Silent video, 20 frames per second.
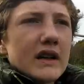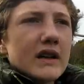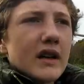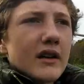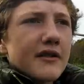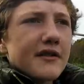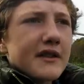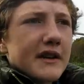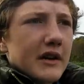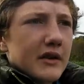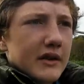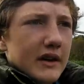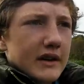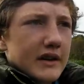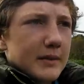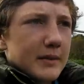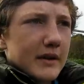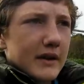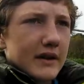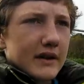Another thing I was
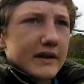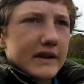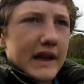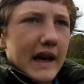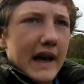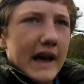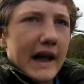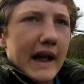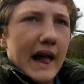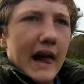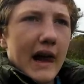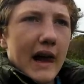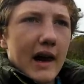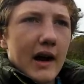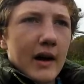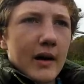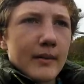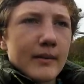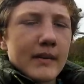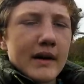actually going to say
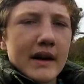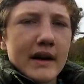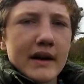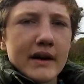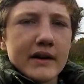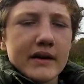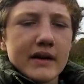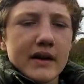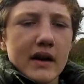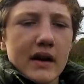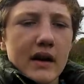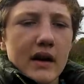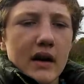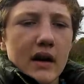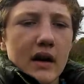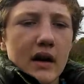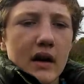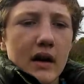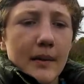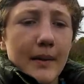is
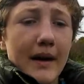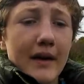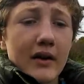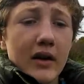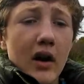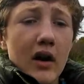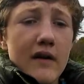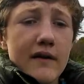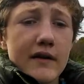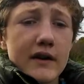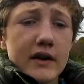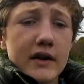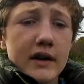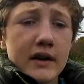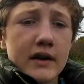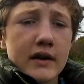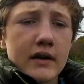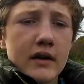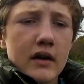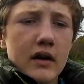about night
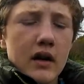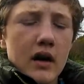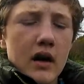fishing.